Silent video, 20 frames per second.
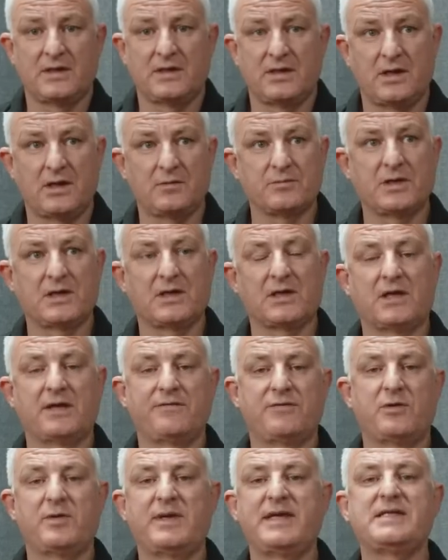I'm going to give
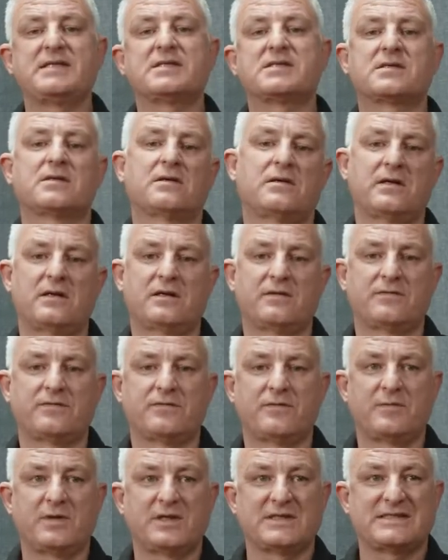you an insight
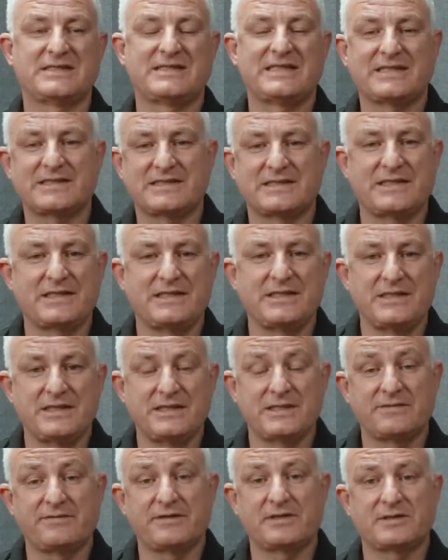from my 16
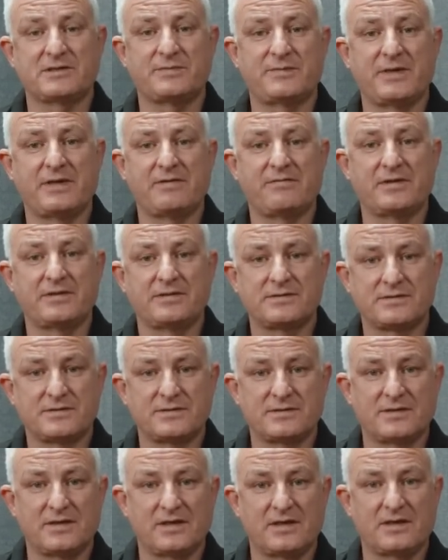years of experience
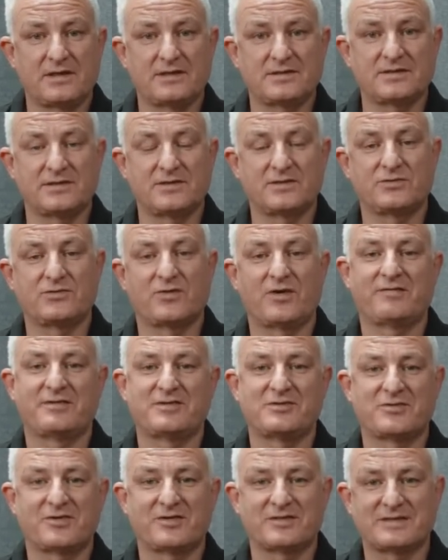as a driving
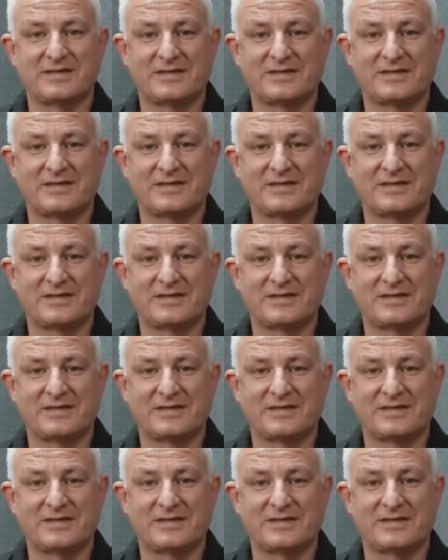instructor.